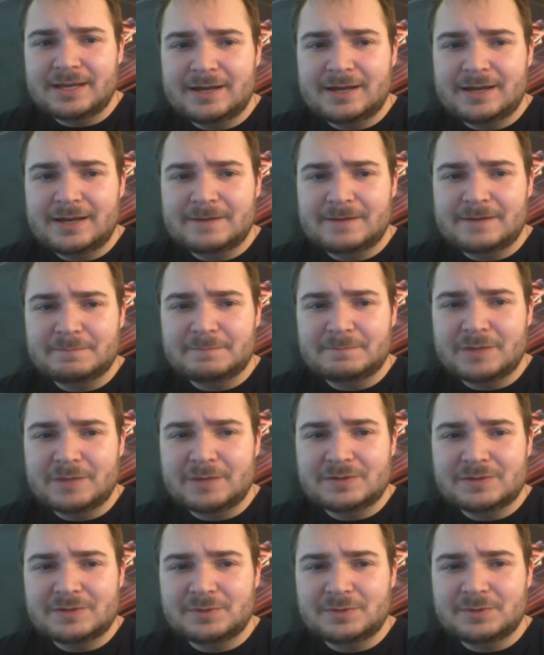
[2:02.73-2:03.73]
Um,
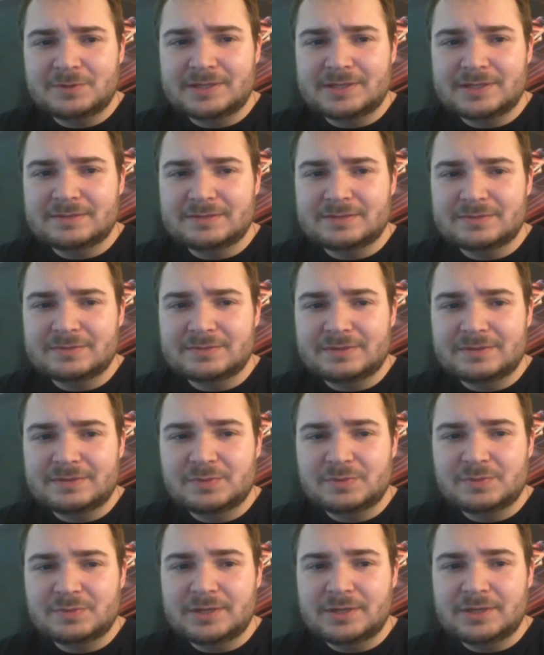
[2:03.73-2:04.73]
I was really, I
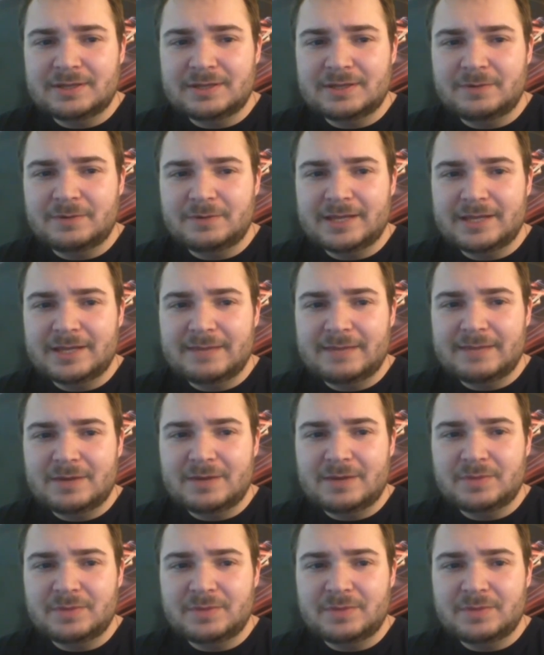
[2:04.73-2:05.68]
was pretty little when it came out,